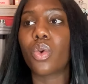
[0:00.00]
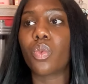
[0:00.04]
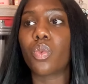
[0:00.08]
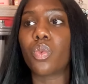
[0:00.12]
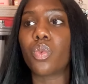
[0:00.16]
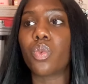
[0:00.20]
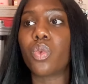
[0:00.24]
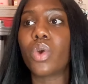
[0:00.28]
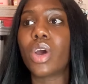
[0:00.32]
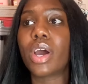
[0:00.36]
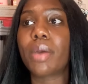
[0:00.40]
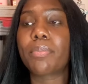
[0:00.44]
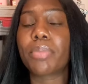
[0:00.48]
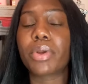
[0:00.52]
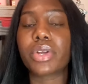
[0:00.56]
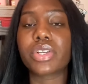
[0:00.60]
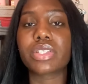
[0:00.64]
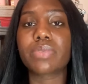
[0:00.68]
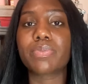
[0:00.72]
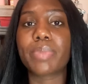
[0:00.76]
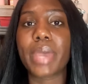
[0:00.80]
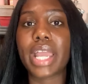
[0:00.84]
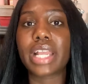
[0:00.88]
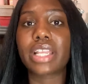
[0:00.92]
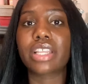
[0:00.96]
what
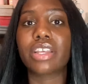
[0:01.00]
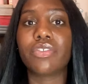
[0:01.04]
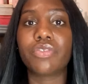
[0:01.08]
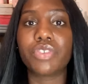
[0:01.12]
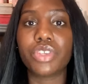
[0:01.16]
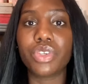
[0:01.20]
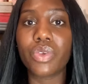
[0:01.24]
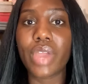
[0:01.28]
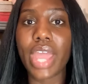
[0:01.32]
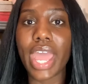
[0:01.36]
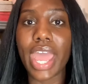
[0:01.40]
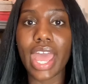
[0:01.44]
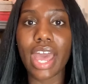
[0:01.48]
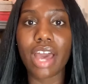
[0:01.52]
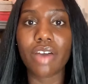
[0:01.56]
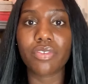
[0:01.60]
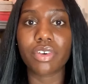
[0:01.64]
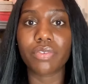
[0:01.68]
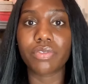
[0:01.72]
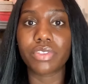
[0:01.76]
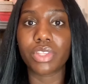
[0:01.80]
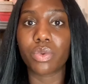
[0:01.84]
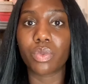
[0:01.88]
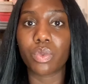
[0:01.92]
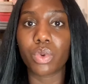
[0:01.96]
perspective you have
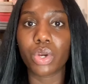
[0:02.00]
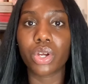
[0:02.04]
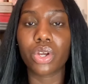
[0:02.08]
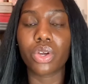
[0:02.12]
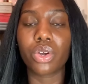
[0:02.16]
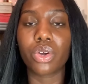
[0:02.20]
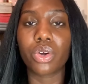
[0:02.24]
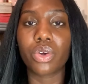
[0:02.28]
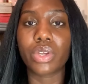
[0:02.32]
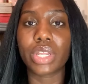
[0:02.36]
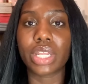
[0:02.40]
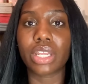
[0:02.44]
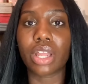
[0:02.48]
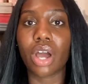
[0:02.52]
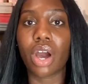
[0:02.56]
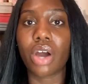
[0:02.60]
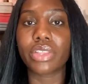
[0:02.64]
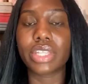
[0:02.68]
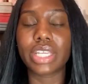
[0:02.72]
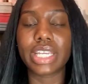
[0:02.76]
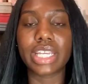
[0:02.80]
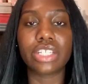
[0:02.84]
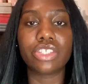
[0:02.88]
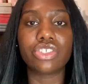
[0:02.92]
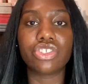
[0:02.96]
of the world and all
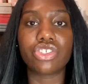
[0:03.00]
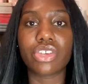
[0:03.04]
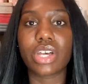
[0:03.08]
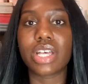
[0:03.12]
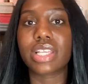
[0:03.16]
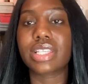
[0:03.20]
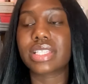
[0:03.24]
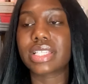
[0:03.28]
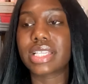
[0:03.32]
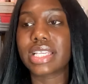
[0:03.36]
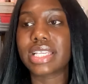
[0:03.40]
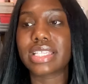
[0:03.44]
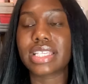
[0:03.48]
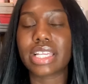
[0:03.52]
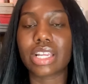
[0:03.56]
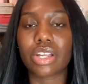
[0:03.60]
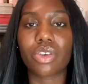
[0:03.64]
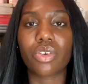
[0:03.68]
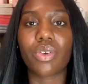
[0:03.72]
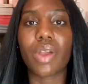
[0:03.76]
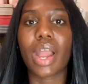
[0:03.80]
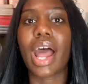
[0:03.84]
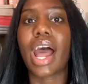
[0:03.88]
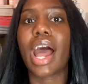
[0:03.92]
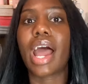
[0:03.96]
the injustice and
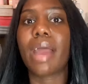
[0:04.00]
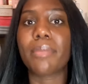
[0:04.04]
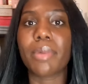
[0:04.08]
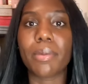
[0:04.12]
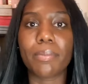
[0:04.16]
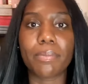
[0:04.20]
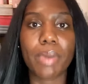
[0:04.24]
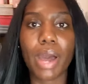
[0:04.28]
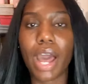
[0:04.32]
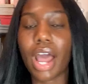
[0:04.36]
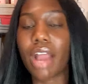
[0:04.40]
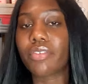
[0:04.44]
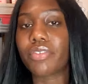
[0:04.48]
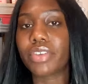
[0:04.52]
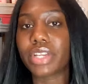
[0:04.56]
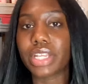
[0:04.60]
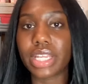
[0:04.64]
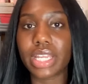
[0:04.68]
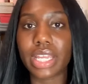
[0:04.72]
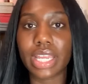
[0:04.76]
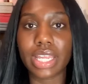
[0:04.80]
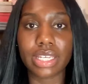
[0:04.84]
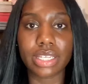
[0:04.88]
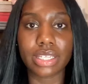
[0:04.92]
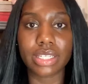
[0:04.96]
crime and
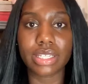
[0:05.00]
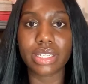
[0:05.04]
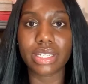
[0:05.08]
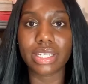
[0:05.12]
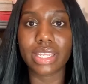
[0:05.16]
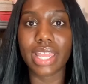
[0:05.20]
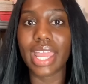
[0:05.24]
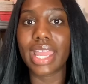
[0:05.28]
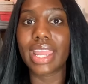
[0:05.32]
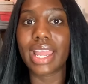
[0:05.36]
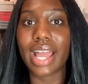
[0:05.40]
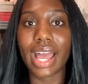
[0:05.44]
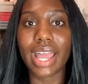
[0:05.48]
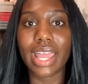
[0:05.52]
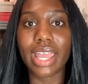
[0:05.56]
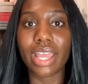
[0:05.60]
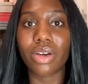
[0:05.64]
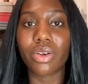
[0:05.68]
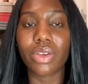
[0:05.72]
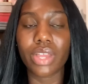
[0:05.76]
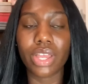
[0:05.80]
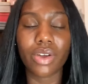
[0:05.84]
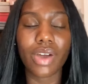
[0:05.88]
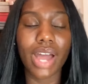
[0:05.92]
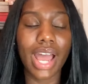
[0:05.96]
poverty and
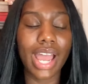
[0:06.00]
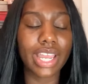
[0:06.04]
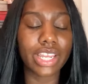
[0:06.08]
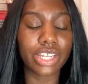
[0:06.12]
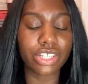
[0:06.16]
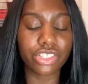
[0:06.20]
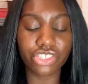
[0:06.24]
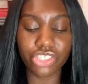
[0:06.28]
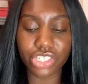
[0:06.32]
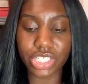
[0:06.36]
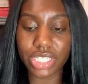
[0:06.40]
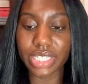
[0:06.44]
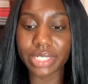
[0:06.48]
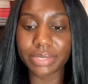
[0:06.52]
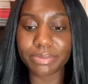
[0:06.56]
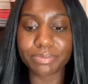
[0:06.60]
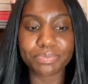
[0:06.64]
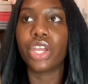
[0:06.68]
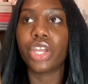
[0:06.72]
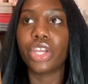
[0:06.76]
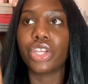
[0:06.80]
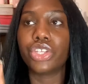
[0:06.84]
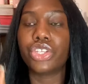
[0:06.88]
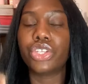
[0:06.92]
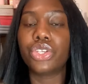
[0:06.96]
killing.
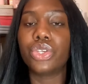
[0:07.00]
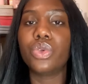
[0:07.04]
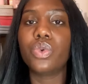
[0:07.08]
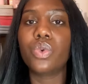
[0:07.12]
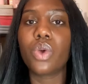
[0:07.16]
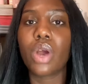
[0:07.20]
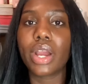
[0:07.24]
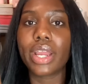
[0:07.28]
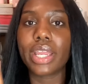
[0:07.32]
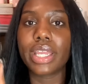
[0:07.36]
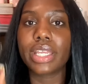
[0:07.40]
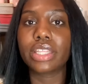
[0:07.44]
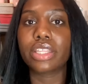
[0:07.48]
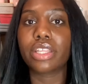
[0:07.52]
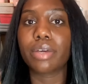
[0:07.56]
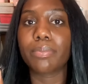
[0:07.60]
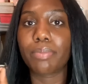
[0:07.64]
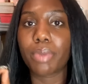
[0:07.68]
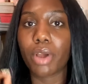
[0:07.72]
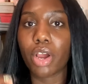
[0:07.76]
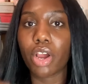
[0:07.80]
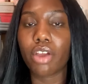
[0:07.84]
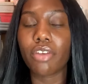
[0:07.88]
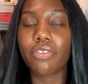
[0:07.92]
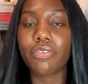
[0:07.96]
You are in the
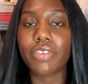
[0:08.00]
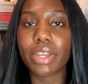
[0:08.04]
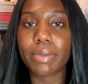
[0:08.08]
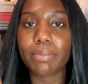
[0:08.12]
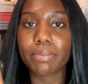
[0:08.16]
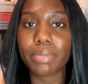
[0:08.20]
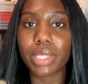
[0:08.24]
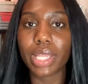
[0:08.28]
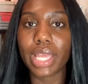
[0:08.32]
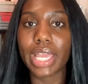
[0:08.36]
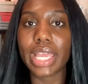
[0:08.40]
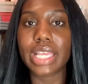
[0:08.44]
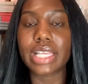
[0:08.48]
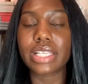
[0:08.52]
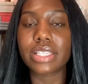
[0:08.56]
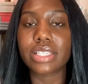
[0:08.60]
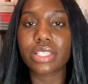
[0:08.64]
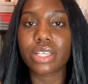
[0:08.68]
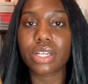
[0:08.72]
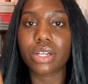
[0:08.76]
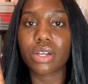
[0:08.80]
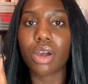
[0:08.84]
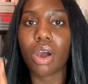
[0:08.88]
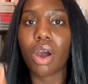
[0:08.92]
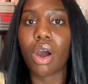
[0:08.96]
perfect place
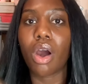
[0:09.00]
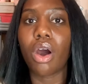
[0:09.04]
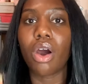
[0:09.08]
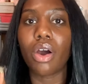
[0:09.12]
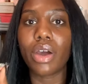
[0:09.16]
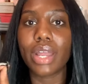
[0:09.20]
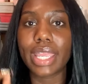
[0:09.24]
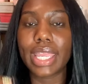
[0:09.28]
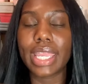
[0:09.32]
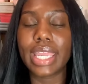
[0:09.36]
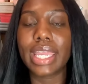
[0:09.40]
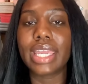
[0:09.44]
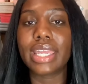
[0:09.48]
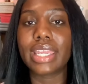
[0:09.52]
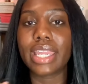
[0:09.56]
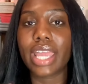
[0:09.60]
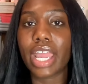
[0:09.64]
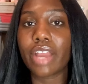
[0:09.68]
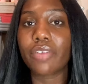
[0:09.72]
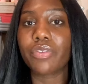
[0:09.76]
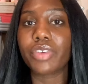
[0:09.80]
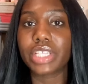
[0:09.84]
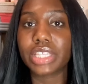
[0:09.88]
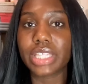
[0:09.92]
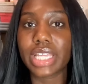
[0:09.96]
to call in
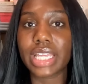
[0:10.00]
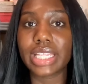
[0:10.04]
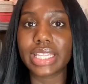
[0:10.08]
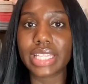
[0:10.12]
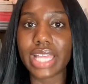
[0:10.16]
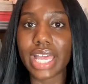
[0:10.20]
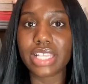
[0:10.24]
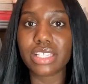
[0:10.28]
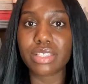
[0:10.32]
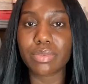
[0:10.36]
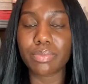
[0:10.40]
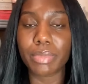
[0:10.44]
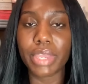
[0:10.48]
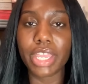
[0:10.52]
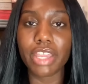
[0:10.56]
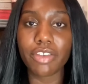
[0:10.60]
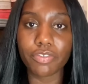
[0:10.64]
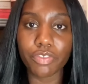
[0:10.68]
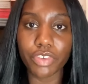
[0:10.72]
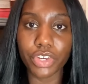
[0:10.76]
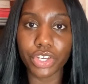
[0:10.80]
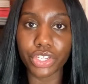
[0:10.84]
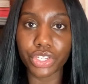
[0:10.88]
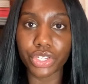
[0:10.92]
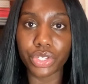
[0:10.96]
everything that's
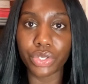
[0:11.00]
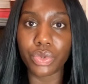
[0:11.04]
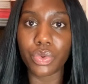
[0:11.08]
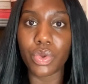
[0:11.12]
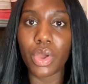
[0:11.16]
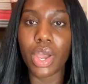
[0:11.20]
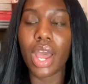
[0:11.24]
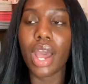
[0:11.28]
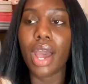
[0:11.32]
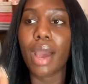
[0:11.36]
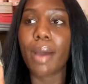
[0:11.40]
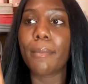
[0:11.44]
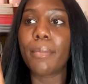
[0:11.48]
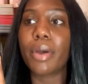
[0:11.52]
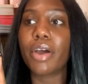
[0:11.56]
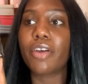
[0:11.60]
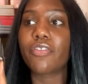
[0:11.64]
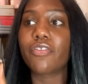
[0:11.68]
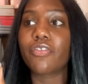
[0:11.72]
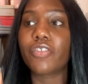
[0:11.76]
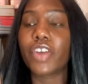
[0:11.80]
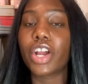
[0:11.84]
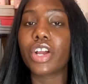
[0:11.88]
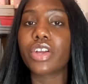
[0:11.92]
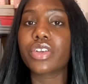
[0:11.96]
meant for you. But
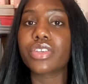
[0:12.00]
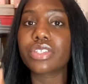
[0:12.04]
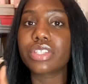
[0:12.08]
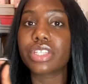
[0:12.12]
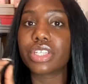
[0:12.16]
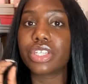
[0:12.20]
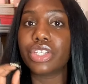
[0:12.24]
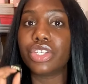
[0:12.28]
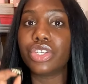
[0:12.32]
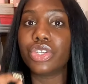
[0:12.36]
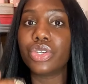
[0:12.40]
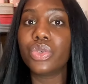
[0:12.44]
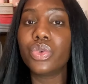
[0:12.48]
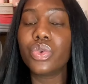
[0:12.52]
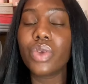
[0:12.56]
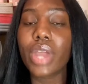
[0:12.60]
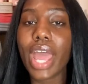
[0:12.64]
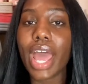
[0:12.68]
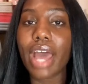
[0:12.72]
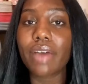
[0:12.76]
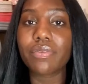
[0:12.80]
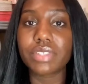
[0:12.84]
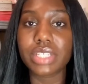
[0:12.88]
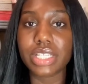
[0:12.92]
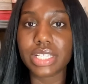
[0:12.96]
first, you
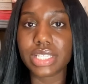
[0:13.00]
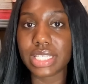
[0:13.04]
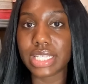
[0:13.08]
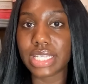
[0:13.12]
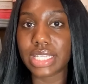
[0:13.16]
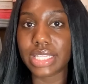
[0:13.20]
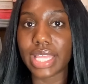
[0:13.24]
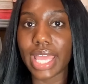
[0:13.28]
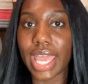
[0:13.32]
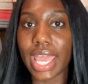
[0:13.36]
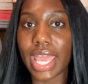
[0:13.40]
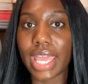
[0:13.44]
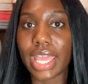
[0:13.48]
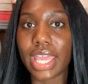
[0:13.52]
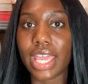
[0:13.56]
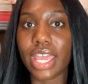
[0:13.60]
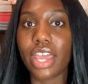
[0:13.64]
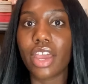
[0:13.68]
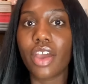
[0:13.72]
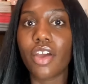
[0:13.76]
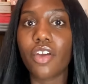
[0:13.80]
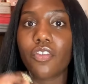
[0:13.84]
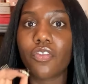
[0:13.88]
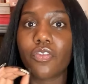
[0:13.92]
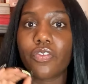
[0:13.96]
have to see that.
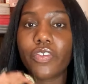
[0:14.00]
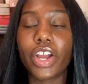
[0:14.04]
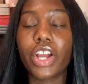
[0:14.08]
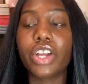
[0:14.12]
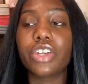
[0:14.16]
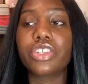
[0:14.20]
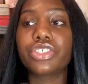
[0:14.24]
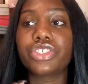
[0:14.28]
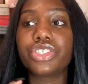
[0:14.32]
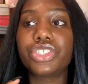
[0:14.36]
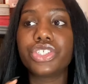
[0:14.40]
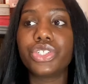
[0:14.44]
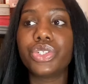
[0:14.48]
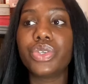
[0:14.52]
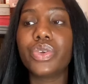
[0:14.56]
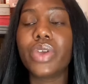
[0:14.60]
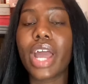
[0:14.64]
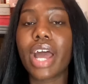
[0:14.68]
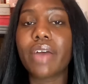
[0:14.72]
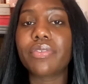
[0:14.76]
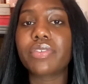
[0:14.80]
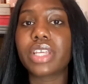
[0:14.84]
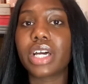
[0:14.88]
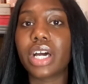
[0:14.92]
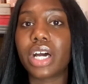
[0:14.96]
First, you
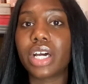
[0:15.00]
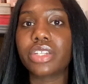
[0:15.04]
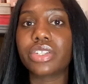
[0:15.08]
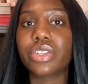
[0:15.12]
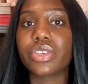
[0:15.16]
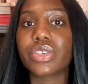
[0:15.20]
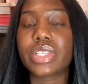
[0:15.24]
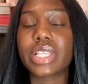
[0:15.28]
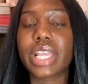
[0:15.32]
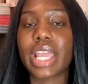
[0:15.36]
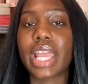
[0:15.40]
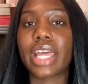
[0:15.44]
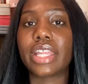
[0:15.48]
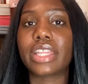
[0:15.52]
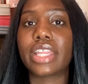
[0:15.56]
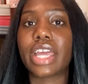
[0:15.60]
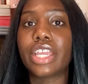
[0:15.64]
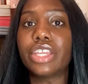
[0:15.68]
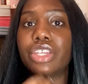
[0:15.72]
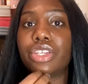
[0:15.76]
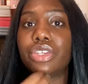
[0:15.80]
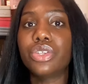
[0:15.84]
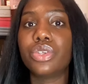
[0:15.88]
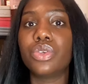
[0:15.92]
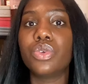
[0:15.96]
have to understand
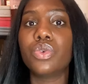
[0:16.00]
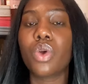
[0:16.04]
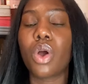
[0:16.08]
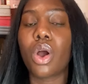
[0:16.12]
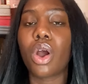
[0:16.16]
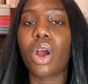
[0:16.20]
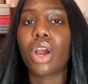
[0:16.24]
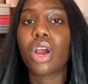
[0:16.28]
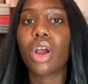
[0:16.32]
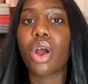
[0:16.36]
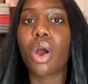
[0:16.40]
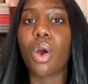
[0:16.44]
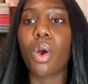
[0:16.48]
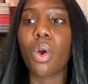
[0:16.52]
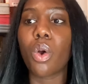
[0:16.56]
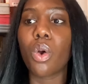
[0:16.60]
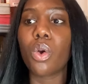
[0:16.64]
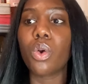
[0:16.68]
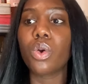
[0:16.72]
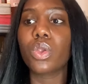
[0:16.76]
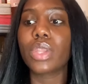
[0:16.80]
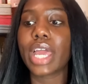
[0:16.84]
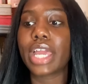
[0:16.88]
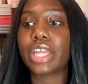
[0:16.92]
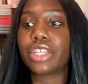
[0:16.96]
that you are
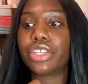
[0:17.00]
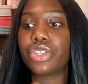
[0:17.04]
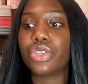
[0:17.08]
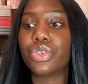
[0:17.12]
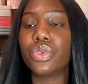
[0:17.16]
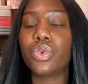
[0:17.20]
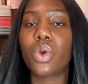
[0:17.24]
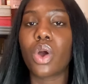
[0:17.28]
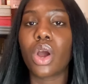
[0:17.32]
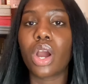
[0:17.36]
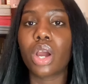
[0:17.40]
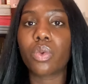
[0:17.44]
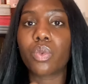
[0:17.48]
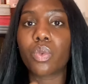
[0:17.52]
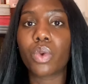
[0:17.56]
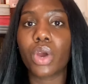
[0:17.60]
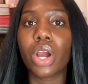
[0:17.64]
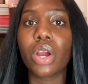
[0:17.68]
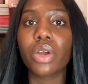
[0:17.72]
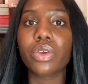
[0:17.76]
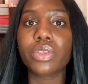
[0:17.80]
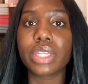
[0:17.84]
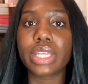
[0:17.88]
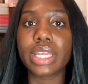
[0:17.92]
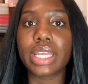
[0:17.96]
whole and you are
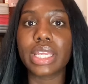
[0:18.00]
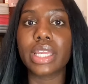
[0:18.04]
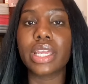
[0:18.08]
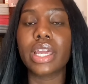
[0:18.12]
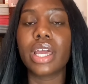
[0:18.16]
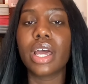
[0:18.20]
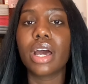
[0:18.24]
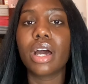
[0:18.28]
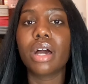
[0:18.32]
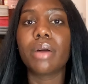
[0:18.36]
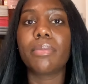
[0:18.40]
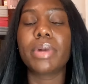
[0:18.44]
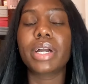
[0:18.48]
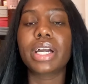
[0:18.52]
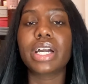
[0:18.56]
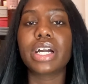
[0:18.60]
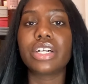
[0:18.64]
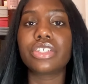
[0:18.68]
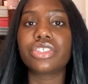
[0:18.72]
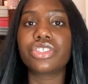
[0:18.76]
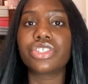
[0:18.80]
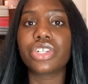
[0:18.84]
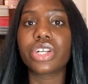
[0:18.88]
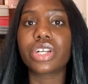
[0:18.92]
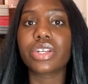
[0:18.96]
worthy,
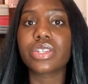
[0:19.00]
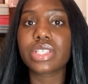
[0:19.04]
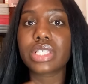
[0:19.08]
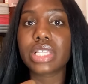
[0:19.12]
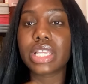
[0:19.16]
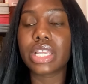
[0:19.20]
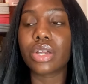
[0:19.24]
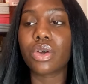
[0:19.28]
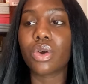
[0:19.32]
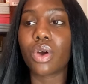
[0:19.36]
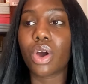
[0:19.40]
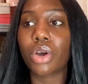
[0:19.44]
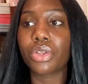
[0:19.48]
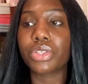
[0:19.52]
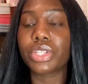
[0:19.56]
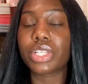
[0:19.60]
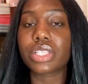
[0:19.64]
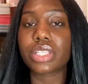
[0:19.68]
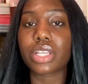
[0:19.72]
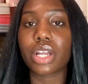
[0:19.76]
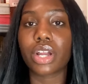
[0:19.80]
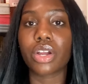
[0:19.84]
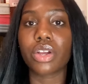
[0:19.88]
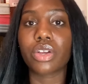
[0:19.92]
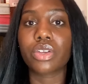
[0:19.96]
because you're still on
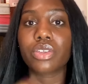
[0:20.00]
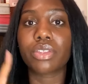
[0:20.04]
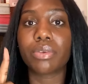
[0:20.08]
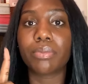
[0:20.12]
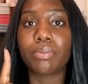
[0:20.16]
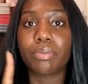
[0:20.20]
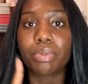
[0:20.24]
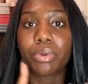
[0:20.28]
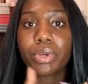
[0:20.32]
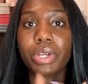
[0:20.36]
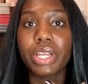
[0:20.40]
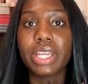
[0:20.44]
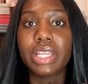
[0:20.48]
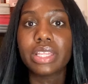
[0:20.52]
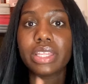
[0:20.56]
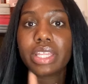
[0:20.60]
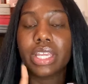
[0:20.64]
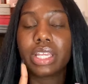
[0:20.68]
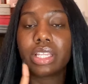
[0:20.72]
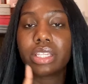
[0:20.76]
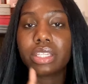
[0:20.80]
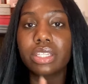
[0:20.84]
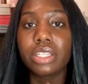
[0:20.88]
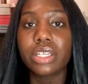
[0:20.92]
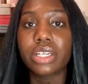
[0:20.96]
this earth,
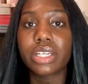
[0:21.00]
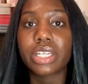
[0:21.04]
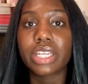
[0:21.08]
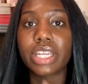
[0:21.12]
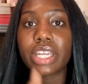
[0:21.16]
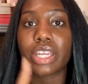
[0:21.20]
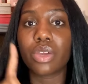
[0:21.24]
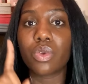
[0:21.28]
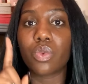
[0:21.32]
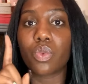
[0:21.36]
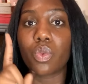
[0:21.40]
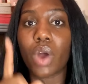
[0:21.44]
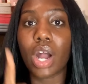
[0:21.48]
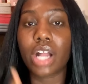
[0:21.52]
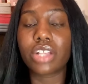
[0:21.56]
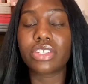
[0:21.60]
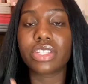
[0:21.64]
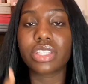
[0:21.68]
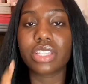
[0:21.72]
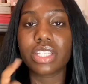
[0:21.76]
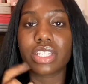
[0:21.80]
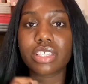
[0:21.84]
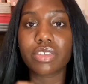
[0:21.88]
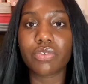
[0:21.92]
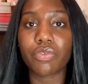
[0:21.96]
breathing, looking,
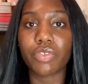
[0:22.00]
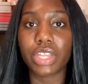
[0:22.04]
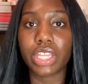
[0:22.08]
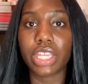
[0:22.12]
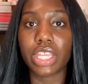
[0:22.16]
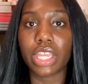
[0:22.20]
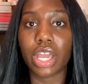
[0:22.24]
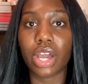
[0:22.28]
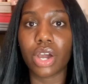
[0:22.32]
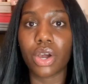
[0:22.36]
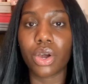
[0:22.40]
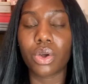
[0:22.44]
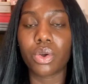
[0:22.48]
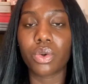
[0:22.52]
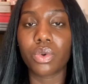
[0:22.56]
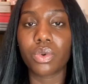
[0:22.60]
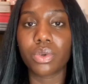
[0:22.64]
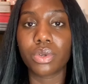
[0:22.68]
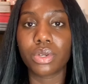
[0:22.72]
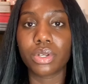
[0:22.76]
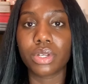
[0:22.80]
watching this video.